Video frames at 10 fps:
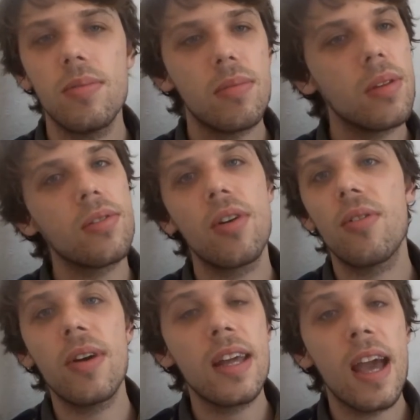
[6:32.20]
there's not
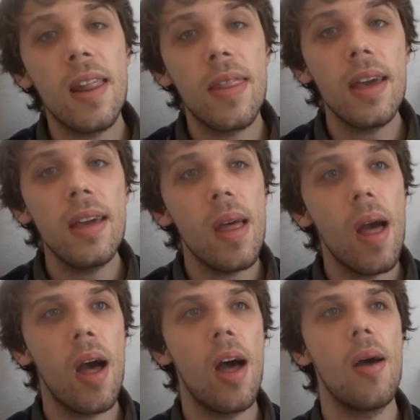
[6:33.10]
really anything,
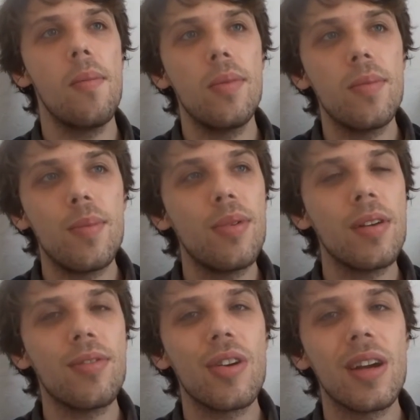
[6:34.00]
um, pretty
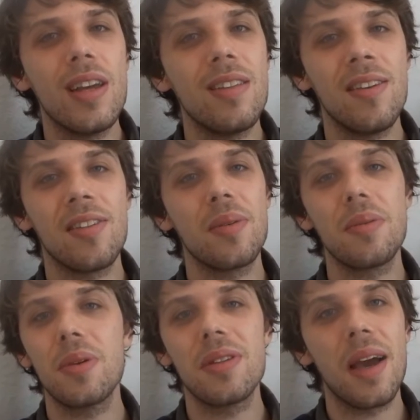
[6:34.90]
free and easy, so we'll,
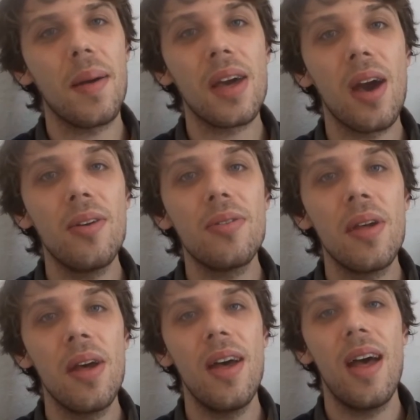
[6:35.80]
we'll see how it goes,
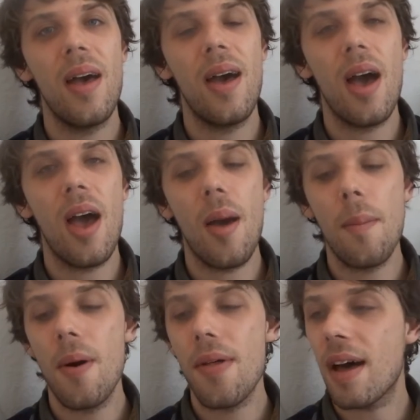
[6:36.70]
uh,
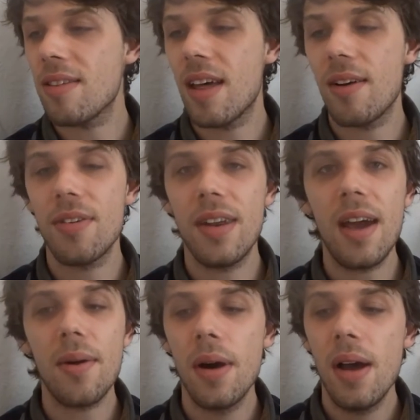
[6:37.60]
but that's that for
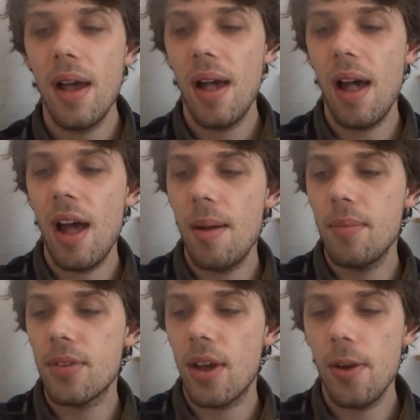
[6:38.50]
now. Um,
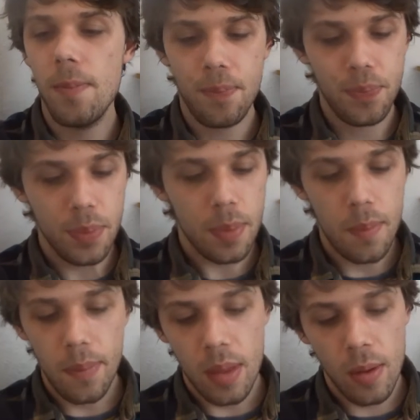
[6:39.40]
so
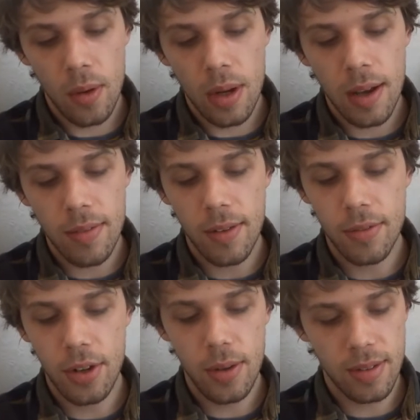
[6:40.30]
all I have left to
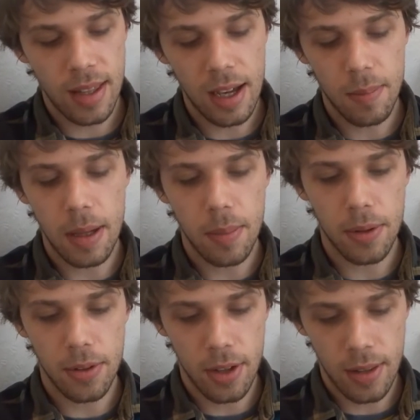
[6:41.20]
do is tag people,
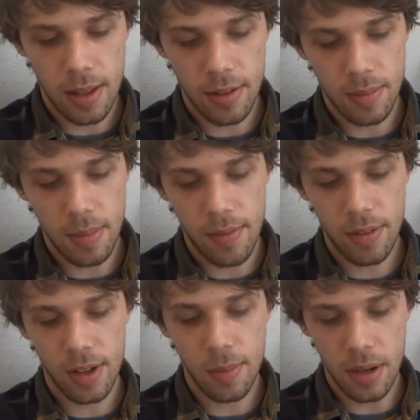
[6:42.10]
so let's have a
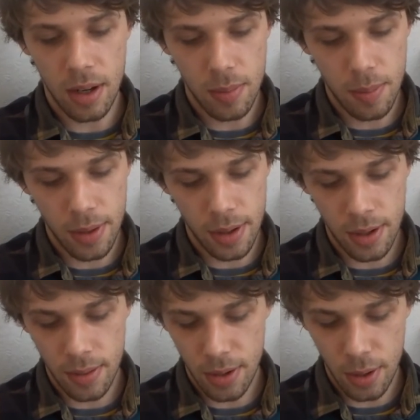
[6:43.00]
look in my notebook,
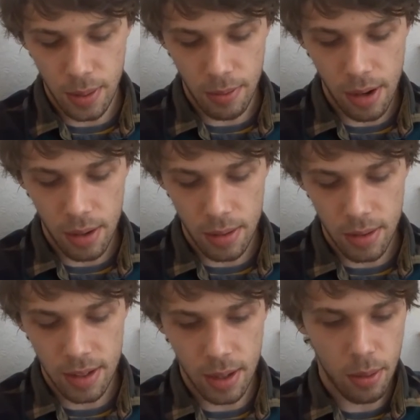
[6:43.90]
who I wrote,
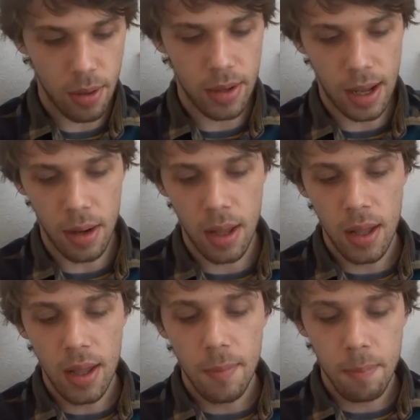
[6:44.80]
see who I wrote down.
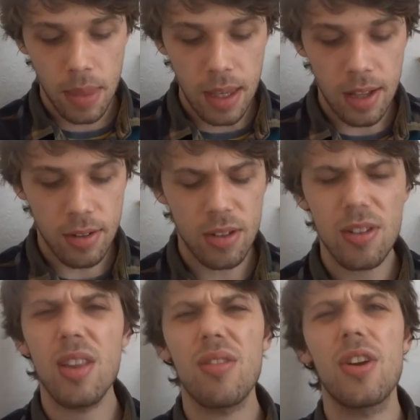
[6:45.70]
Yeah, so I was
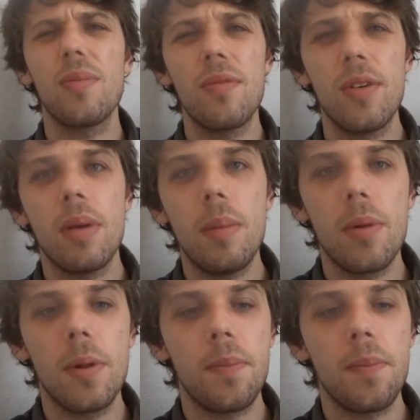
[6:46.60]
looking through for people